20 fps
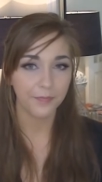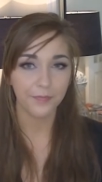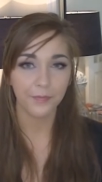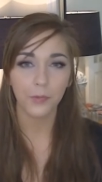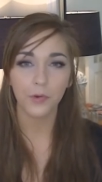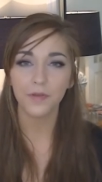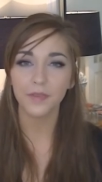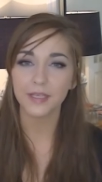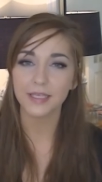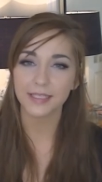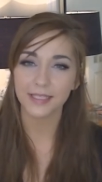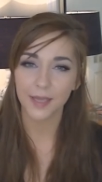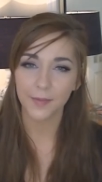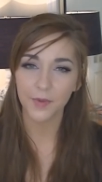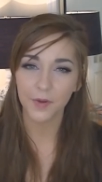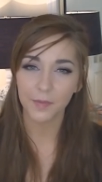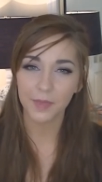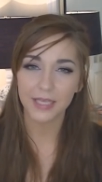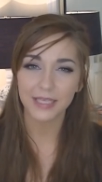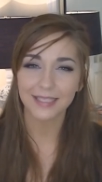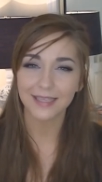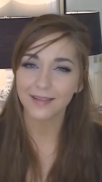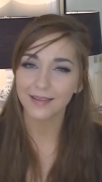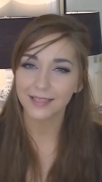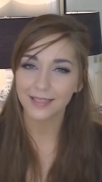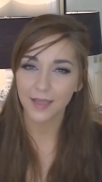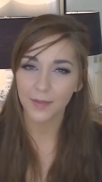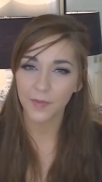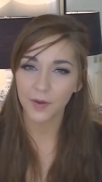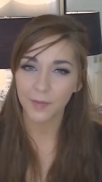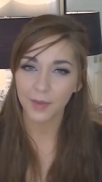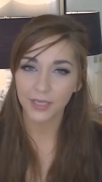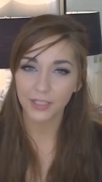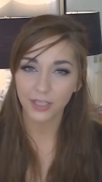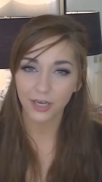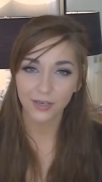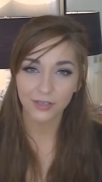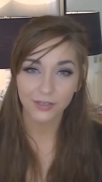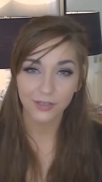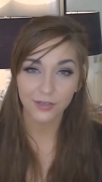more in the summer, because in the summer my
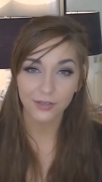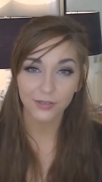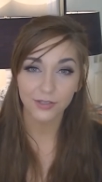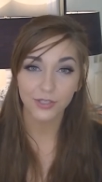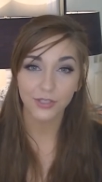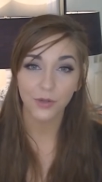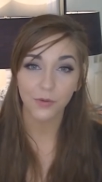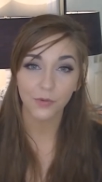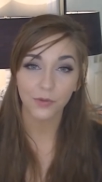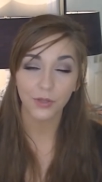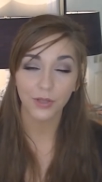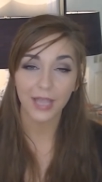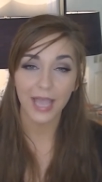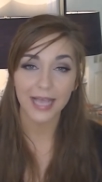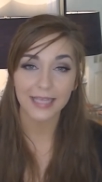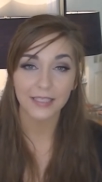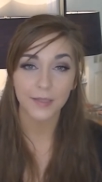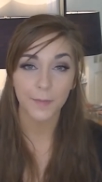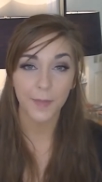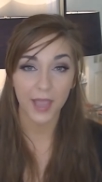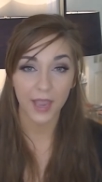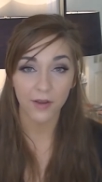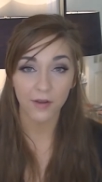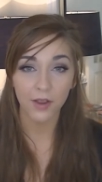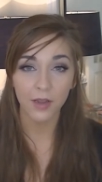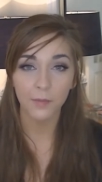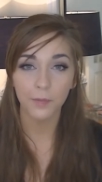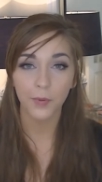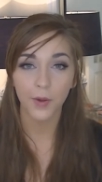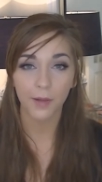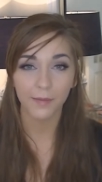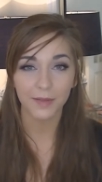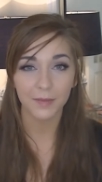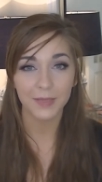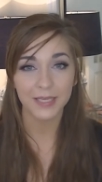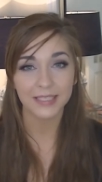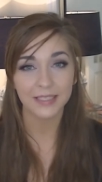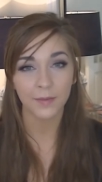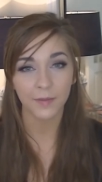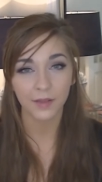dark circles don't look as apparent, probably
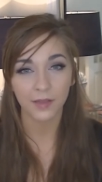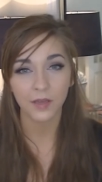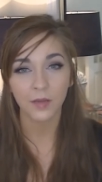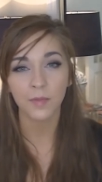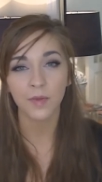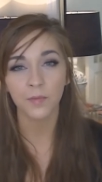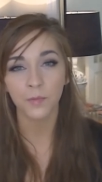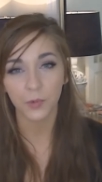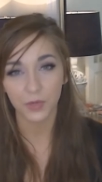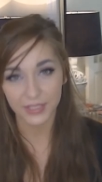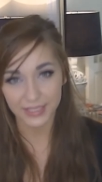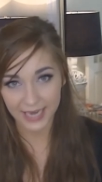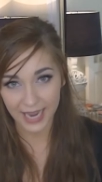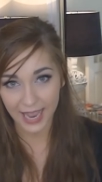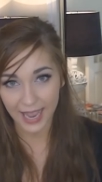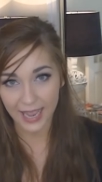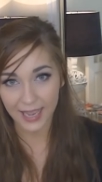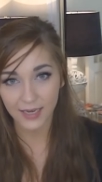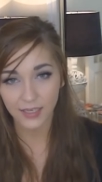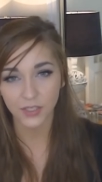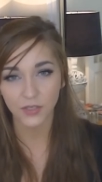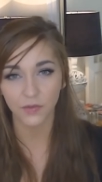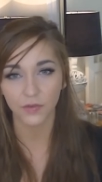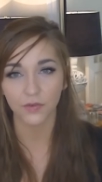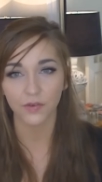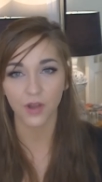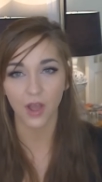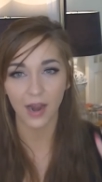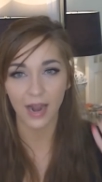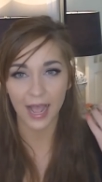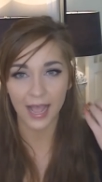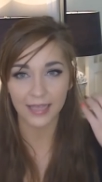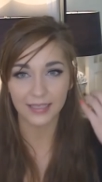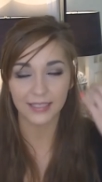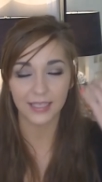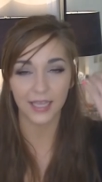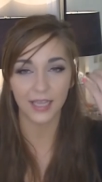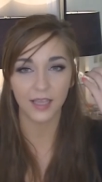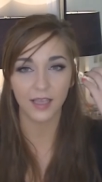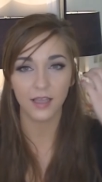because I'm a little bit more tan, so they're not
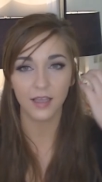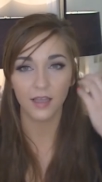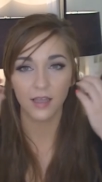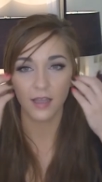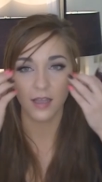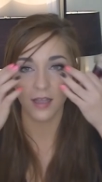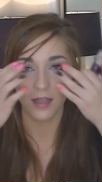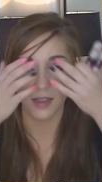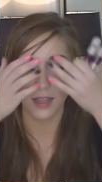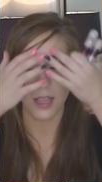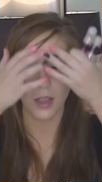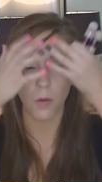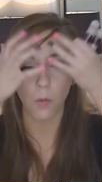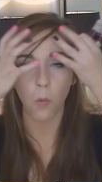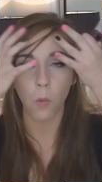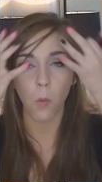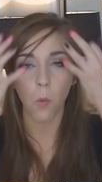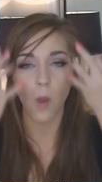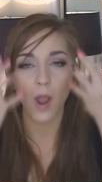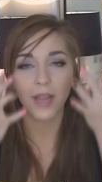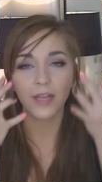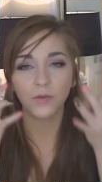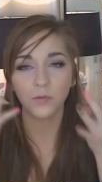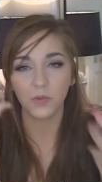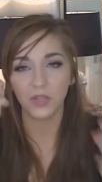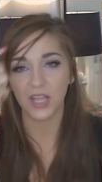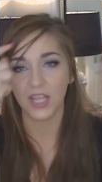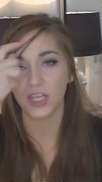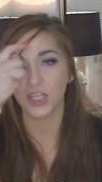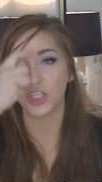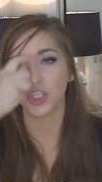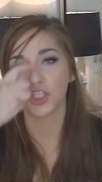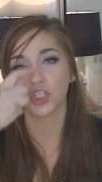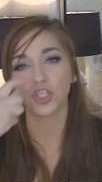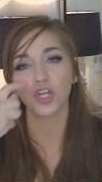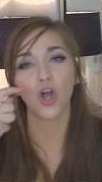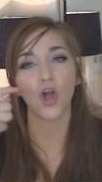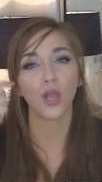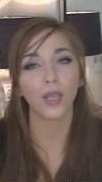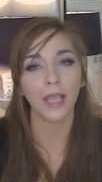as white with
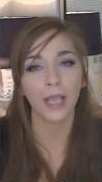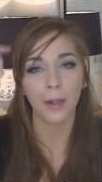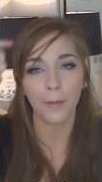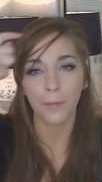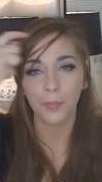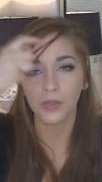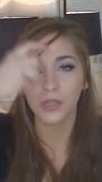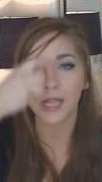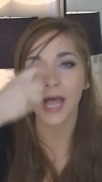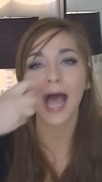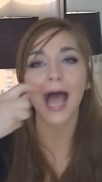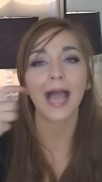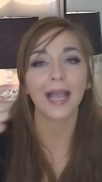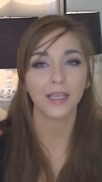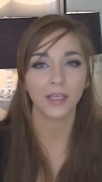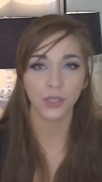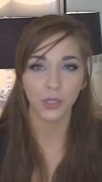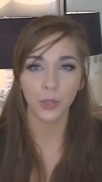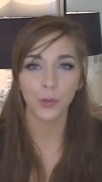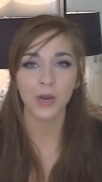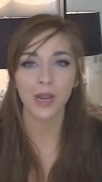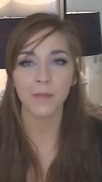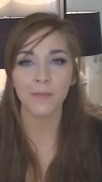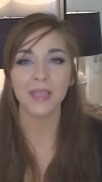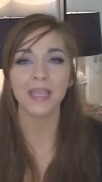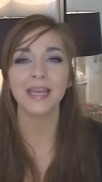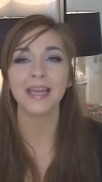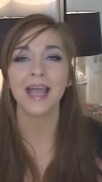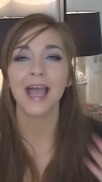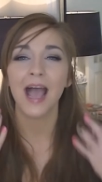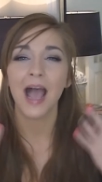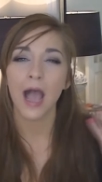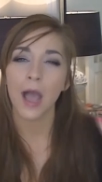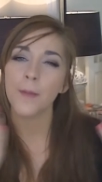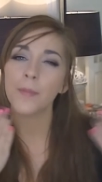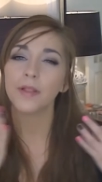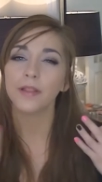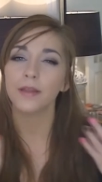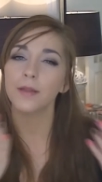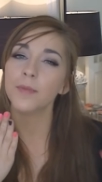shocking black, you know what I mean?
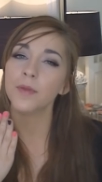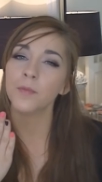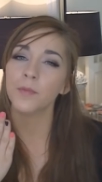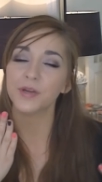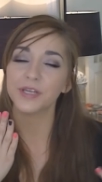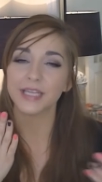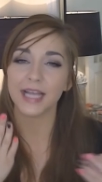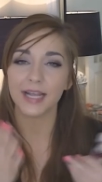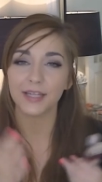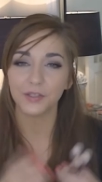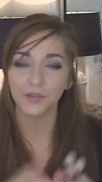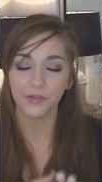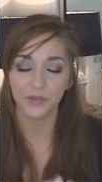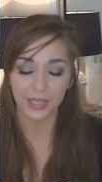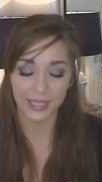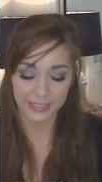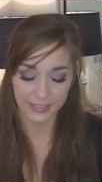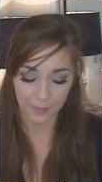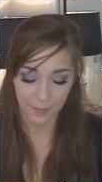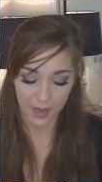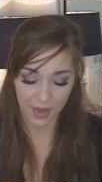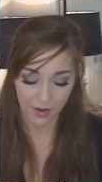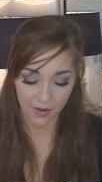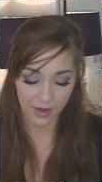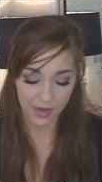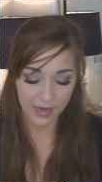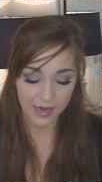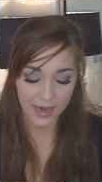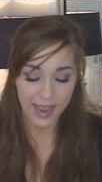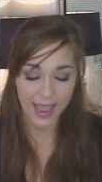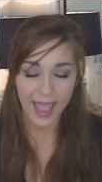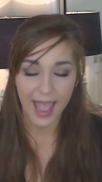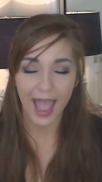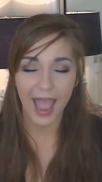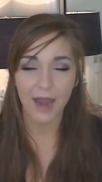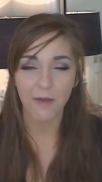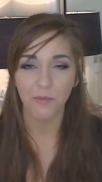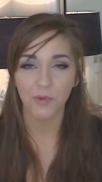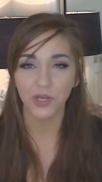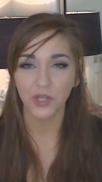I'm a little bit more tan, so they're less apparent.
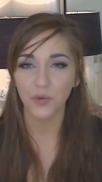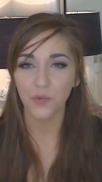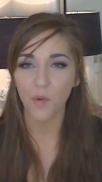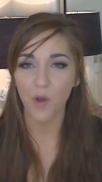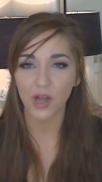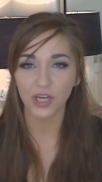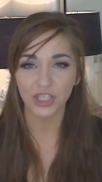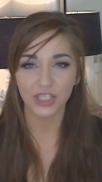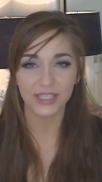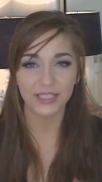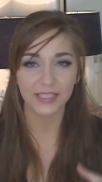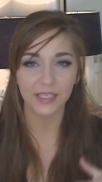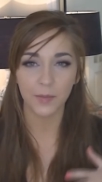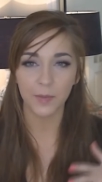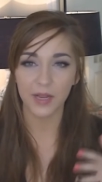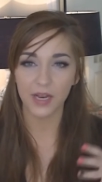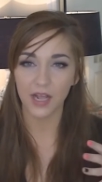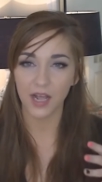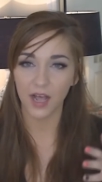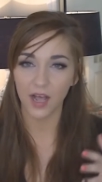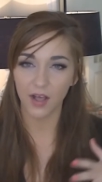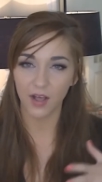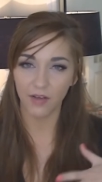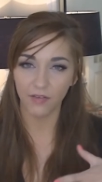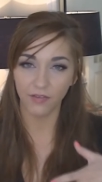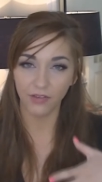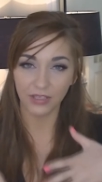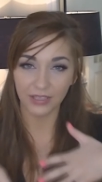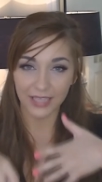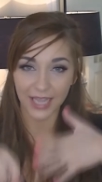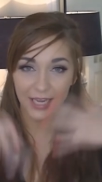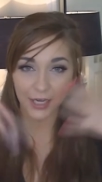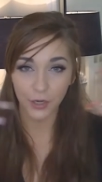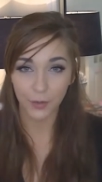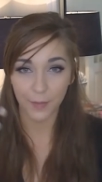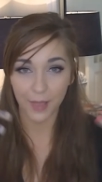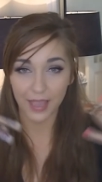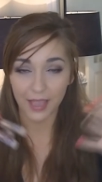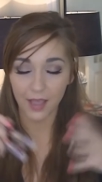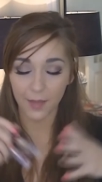And when you want just a little bit of a
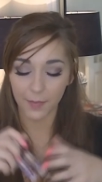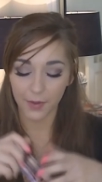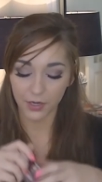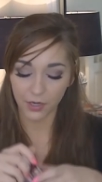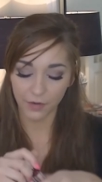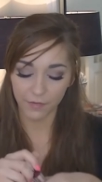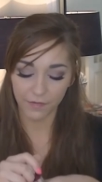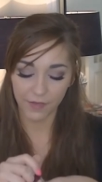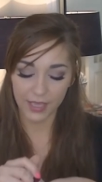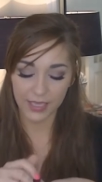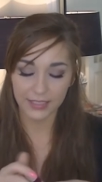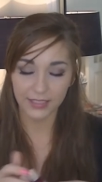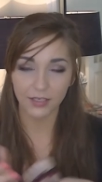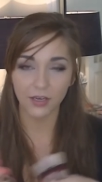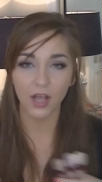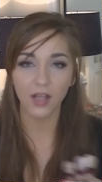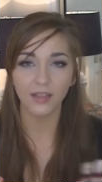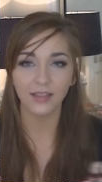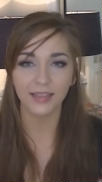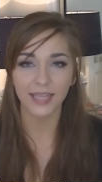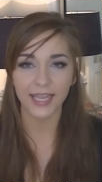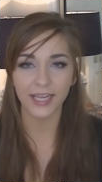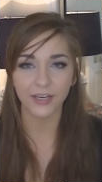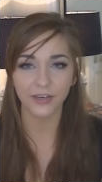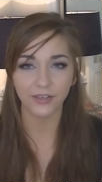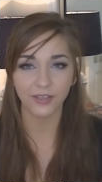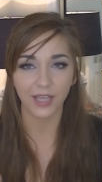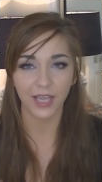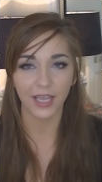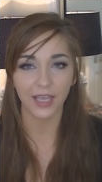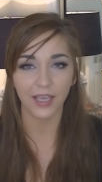lighter makeup on your face, not lighter